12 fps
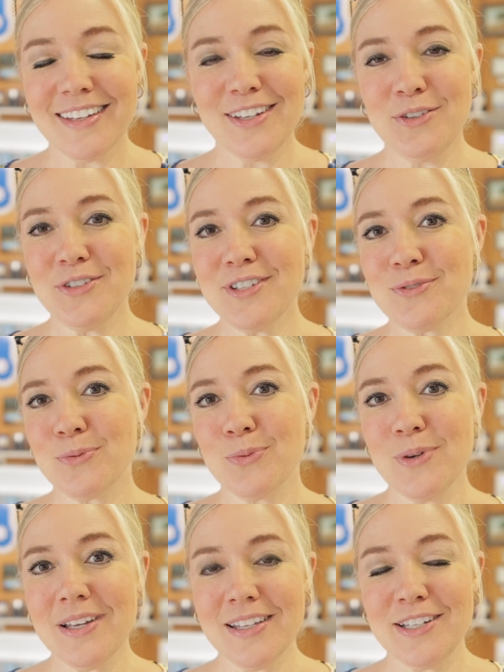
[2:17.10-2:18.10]
you just
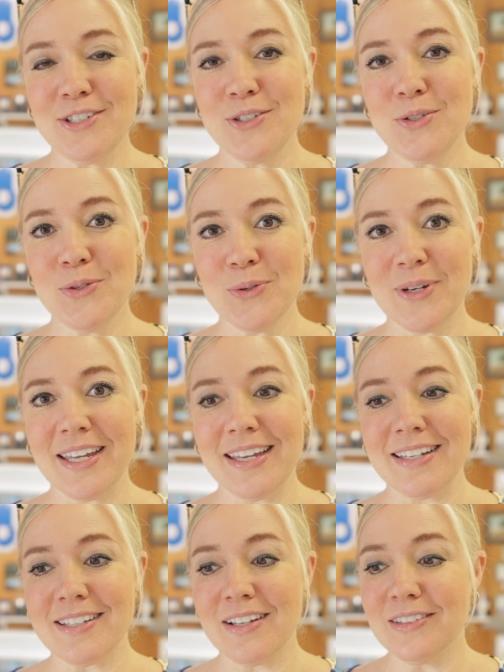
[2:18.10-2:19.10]
really do get